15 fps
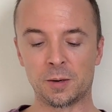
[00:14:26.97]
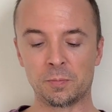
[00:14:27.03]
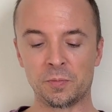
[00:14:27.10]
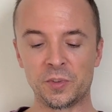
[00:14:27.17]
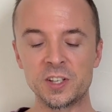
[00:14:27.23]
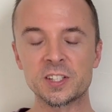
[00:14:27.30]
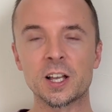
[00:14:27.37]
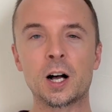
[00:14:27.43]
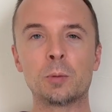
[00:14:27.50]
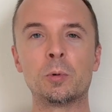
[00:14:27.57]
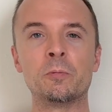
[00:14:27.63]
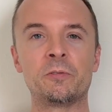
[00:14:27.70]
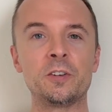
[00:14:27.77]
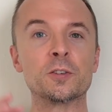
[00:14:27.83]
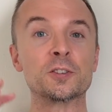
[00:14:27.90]
This
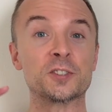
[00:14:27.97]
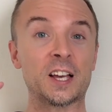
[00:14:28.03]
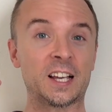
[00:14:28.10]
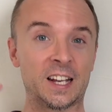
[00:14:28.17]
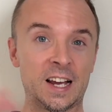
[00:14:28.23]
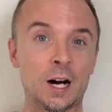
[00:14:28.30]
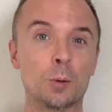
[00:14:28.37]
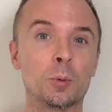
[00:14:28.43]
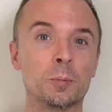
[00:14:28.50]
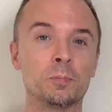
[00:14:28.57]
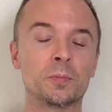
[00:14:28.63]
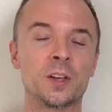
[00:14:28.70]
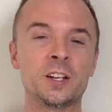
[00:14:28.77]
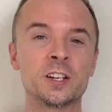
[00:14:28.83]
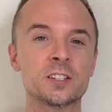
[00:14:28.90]
album feels like an
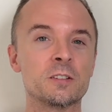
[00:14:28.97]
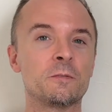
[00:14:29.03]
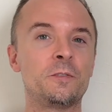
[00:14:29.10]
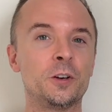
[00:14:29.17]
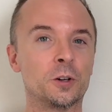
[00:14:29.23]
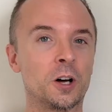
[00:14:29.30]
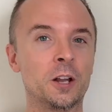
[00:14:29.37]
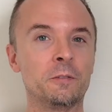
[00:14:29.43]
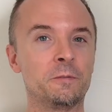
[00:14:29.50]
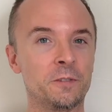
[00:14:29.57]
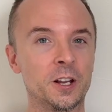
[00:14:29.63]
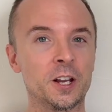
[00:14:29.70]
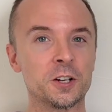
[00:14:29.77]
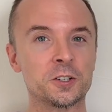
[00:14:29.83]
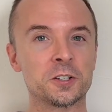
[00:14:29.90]
album. It doesn't feel
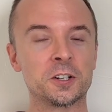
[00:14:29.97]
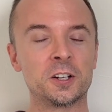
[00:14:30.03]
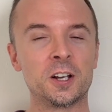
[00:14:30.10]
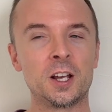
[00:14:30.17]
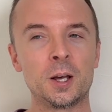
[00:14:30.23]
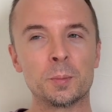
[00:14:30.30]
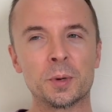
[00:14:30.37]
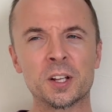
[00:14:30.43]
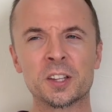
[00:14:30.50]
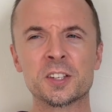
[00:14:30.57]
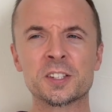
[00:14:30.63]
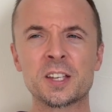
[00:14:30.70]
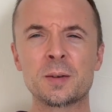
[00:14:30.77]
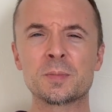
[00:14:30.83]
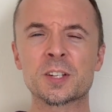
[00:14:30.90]
unfinished. But
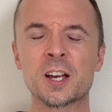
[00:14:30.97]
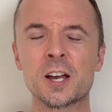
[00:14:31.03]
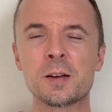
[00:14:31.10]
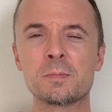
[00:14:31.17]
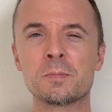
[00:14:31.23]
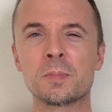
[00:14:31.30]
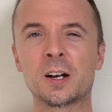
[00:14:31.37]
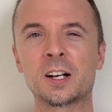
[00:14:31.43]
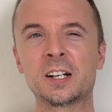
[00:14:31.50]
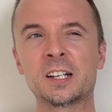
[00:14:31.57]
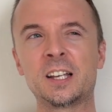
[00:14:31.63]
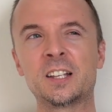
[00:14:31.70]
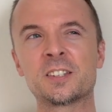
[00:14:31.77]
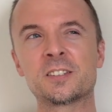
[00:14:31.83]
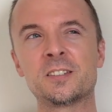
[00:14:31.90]
at the same time,
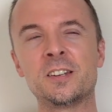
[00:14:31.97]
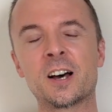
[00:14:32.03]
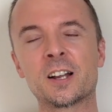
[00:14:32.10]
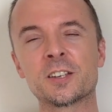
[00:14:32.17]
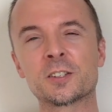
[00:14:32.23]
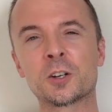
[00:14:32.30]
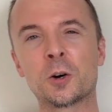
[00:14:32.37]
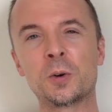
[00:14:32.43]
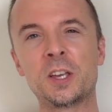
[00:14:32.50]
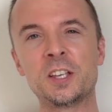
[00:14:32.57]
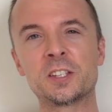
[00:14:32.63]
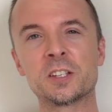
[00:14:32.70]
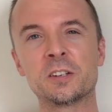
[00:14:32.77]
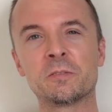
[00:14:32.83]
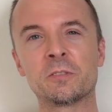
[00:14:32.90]
it's not as
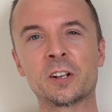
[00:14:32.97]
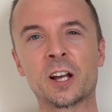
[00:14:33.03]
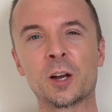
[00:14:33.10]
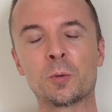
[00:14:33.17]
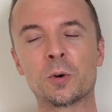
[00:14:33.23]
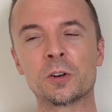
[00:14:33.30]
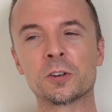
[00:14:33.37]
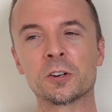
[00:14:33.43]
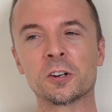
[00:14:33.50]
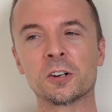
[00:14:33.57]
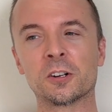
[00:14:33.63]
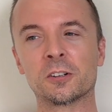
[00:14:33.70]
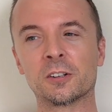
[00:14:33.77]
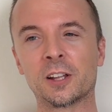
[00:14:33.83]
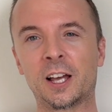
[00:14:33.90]
cohesive, and I
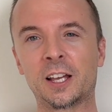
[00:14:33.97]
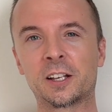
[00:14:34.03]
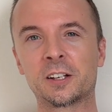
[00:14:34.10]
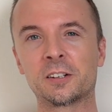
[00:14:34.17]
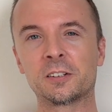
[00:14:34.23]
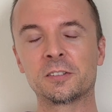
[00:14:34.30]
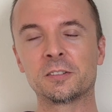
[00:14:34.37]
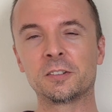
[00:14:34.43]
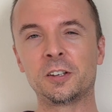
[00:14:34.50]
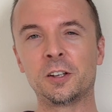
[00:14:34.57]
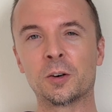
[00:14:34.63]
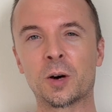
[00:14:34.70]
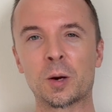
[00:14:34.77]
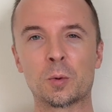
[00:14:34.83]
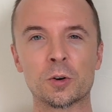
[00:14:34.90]
wonder
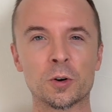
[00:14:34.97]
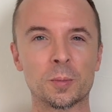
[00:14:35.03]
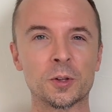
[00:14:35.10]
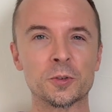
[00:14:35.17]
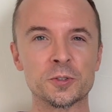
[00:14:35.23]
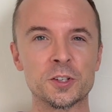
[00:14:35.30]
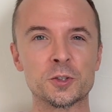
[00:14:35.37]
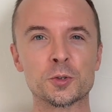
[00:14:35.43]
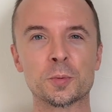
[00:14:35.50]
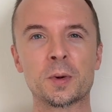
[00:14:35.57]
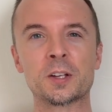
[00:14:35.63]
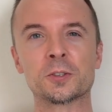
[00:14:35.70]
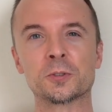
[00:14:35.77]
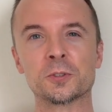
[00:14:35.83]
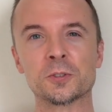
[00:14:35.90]
about those
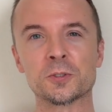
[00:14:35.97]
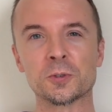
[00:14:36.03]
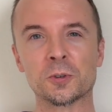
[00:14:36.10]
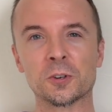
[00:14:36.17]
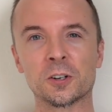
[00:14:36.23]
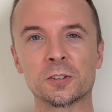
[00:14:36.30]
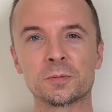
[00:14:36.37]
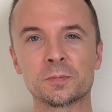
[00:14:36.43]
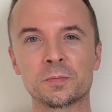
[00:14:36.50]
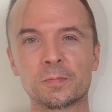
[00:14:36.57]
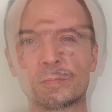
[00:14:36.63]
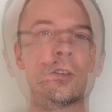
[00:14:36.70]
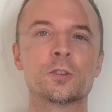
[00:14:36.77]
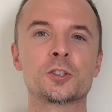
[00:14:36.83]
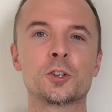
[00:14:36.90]
instrumentals, or
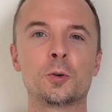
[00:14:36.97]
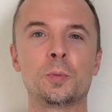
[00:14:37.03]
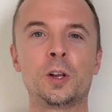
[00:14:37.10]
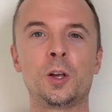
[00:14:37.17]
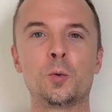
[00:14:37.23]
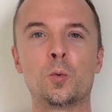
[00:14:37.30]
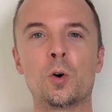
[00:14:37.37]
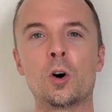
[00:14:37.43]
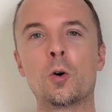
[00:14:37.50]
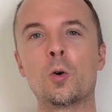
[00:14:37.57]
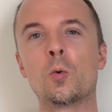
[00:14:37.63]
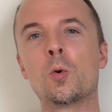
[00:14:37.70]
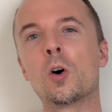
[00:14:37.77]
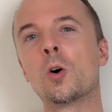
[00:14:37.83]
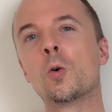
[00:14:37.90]
like why there's so many
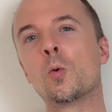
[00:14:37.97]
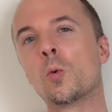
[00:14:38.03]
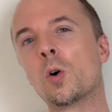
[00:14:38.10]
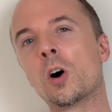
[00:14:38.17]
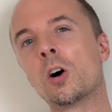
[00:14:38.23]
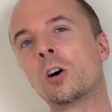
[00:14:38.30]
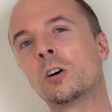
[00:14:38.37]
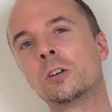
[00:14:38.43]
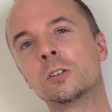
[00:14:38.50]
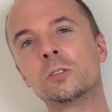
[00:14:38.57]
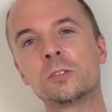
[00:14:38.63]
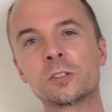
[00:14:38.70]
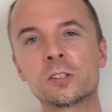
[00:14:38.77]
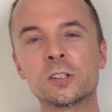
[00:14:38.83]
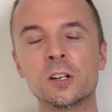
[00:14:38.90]

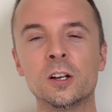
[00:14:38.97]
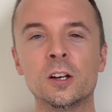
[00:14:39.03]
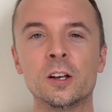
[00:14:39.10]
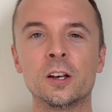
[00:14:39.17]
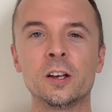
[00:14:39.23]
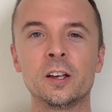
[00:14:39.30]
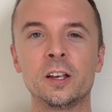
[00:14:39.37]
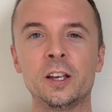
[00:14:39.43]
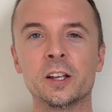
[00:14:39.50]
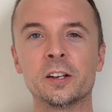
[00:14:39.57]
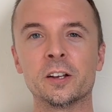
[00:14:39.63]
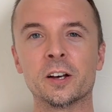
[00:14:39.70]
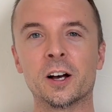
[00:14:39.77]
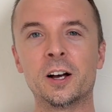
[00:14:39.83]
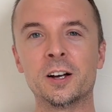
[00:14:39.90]
whoas
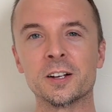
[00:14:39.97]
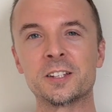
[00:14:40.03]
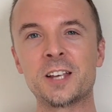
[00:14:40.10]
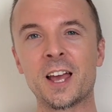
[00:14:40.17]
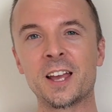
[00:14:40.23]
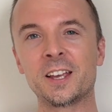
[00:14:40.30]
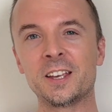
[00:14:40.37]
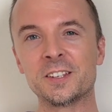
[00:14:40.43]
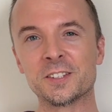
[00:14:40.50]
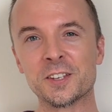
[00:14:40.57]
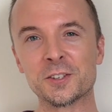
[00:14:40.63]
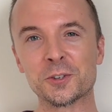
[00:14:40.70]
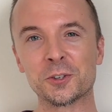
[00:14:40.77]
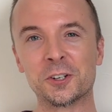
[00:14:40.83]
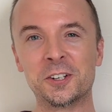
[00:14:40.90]
in Tangy
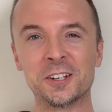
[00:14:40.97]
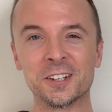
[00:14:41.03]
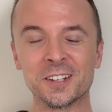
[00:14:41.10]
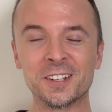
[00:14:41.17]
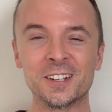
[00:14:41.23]
Zizzle